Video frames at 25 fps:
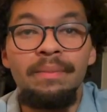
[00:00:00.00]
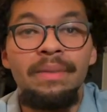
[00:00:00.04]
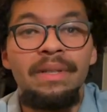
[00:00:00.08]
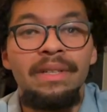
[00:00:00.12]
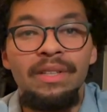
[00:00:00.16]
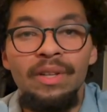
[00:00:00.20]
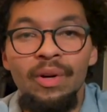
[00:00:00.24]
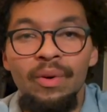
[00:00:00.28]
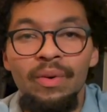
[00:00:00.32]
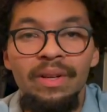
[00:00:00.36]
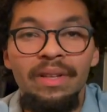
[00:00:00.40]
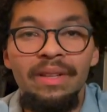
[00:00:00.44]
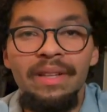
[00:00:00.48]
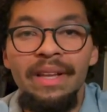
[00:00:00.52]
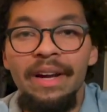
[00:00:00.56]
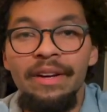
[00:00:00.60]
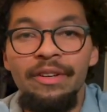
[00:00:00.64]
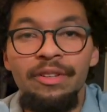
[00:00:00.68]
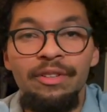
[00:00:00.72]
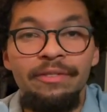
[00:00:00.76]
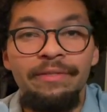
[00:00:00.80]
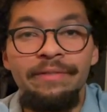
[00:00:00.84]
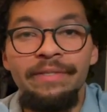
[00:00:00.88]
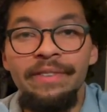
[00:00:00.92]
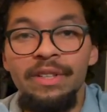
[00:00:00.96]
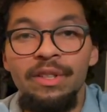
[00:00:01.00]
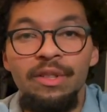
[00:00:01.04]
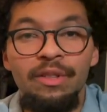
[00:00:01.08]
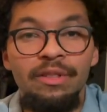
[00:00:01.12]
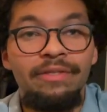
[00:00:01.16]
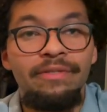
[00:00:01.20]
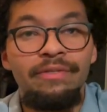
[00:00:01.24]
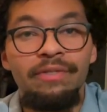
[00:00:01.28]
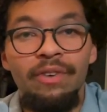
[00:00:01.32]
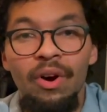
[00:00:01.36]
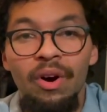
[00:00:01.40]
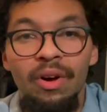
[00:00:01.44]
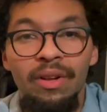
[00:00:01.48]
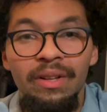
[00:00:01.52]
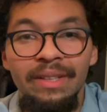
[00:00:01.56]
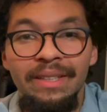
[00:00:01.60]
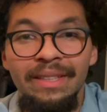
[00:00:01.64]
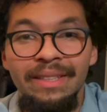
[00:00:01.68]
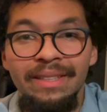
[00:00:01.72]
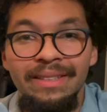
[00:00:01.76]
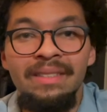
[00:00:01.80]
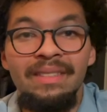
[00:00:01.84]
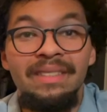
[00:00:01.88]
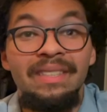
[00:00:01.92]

But don't allow your fear of falling